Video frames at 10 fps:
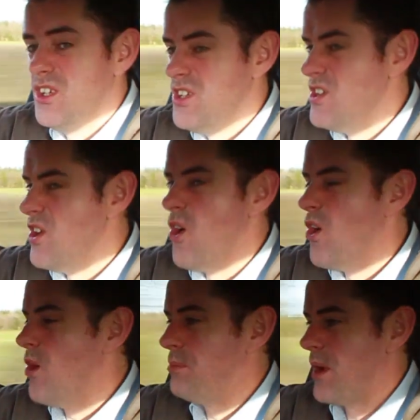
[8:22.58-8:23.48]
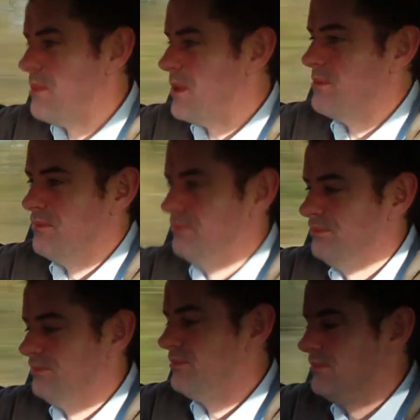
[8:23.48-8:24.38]
No problem.
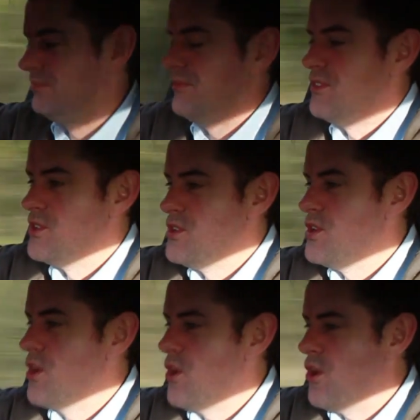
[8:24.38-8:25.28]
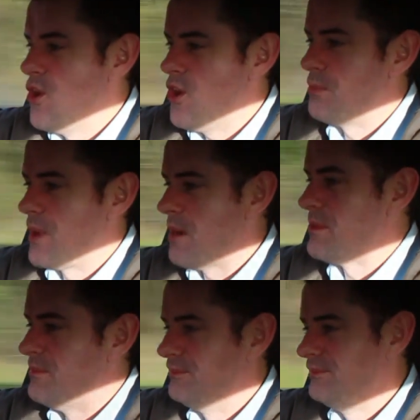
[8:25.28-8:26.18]
No
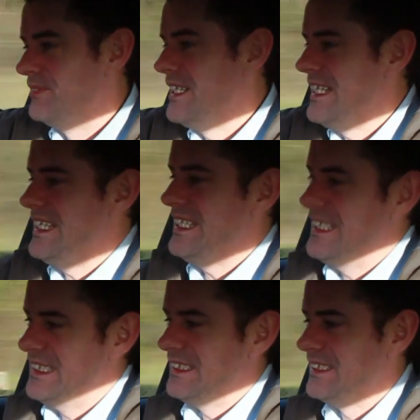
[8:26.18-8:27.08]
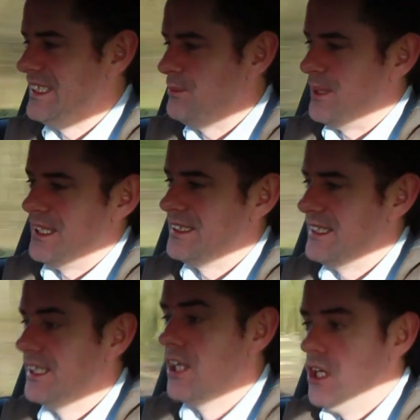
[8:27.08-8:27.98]
problem. Easy peasy.
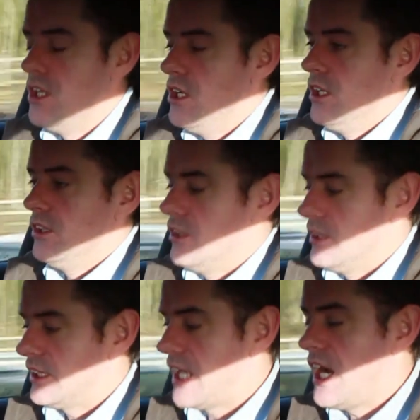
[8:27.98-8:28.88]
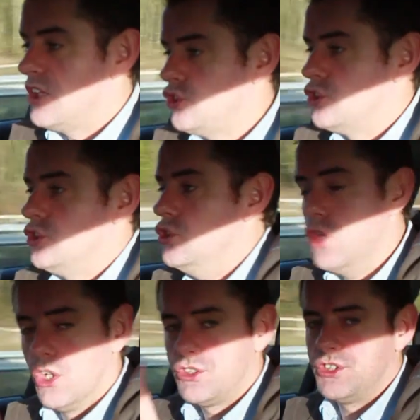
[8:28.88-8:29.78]
The car just
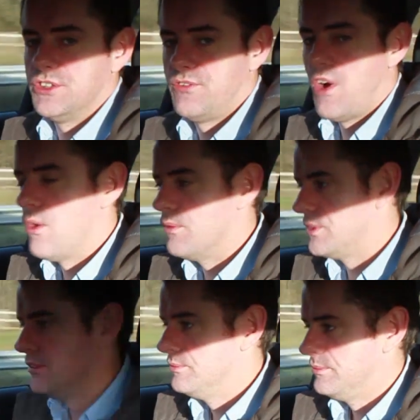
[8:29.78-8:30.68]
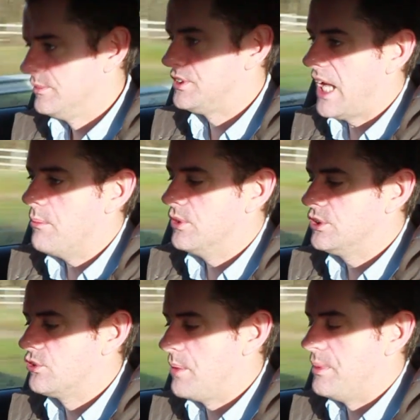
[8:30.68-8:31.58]
lurches forward. There's that
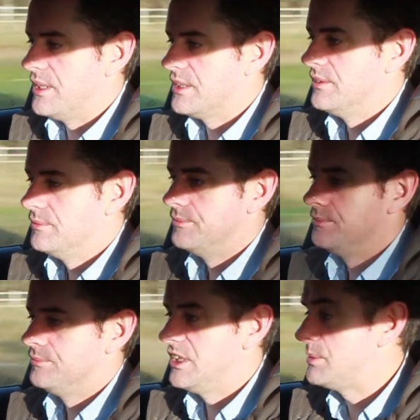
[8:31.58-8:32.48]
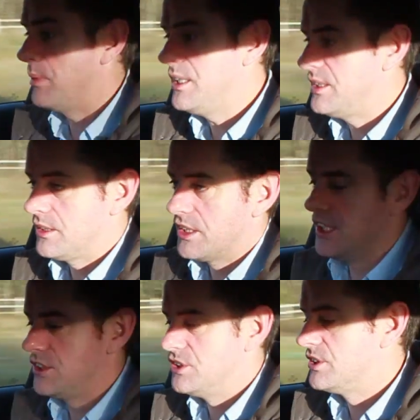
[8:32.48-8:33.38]
much grip in it. Despite the
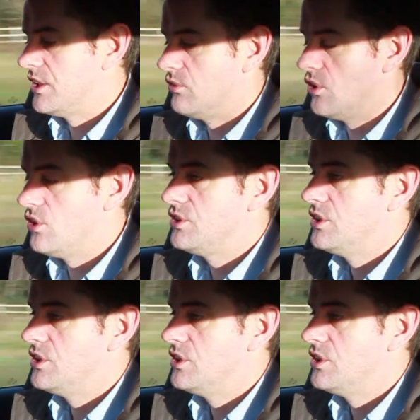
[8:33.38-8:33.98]
conditions on the road,